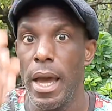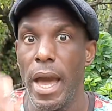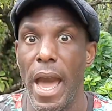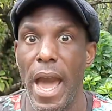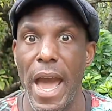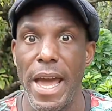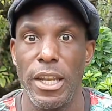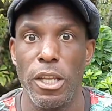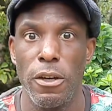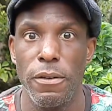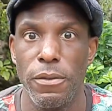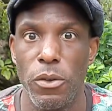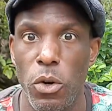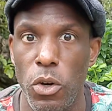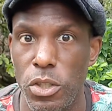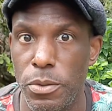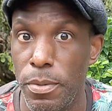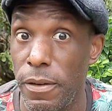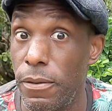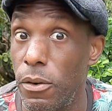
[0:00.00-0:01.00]
And of
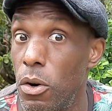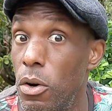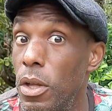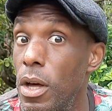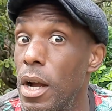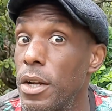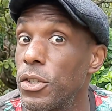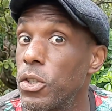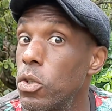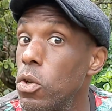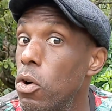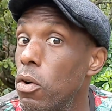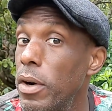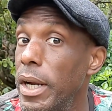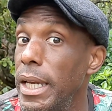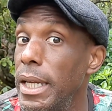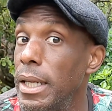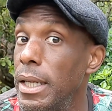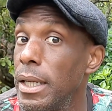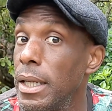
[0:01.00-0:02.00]
course, before our
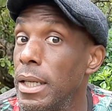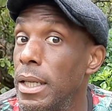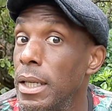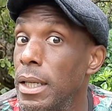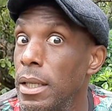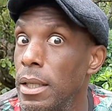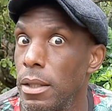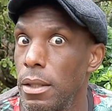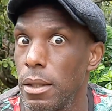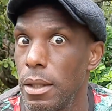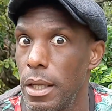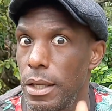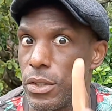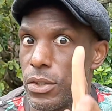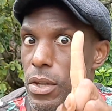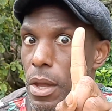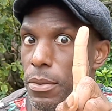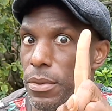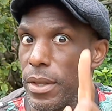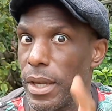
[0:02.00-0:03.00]
story, there's
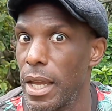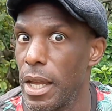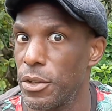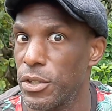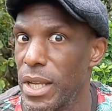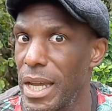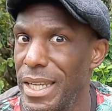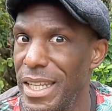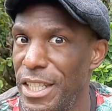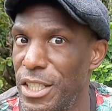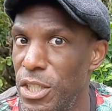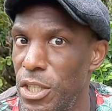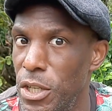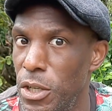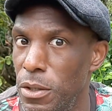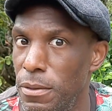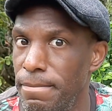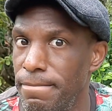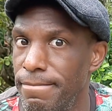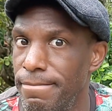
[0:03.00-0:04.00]
something else I need to
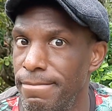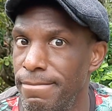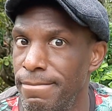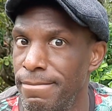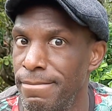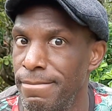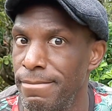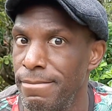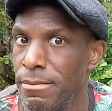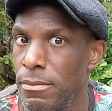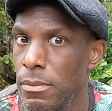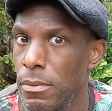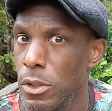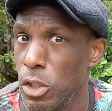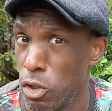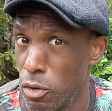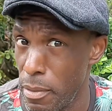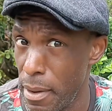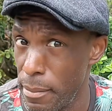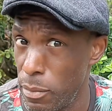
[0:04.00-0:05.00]
do.
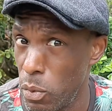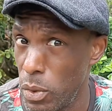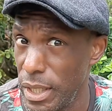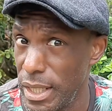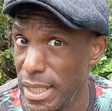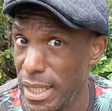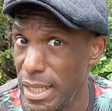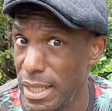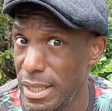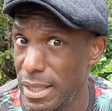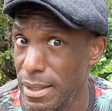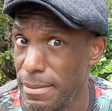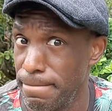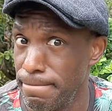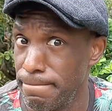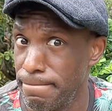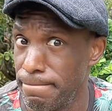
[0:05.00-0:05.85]
Do you remember what it is?